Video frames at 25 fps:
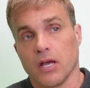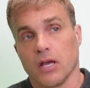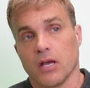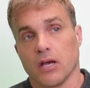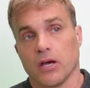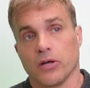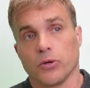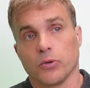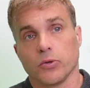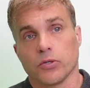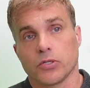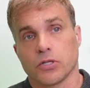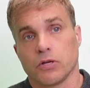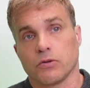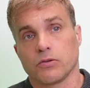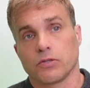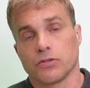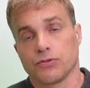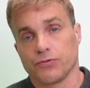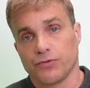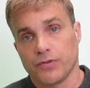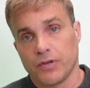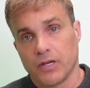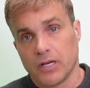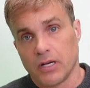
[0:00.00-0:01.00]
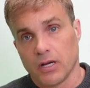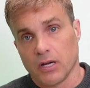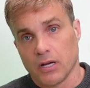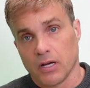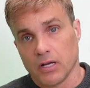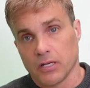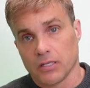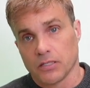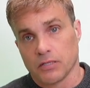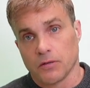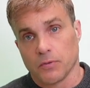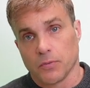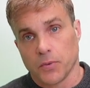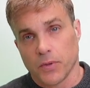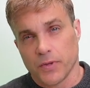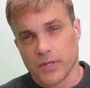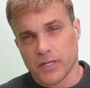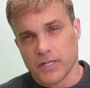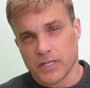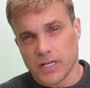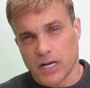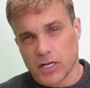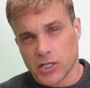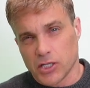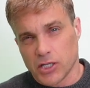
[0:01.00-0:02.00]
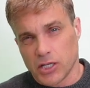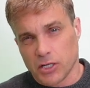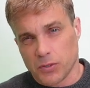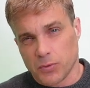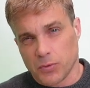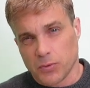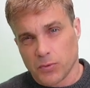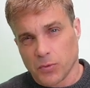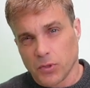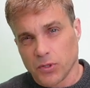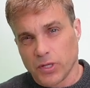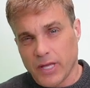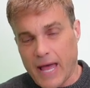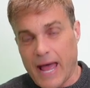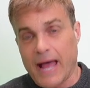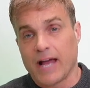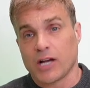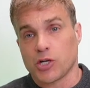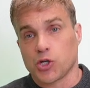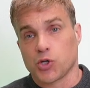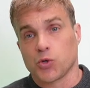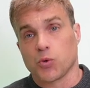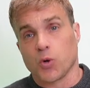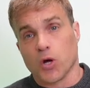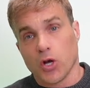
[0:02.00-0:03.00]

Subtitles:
and also to realise what the actual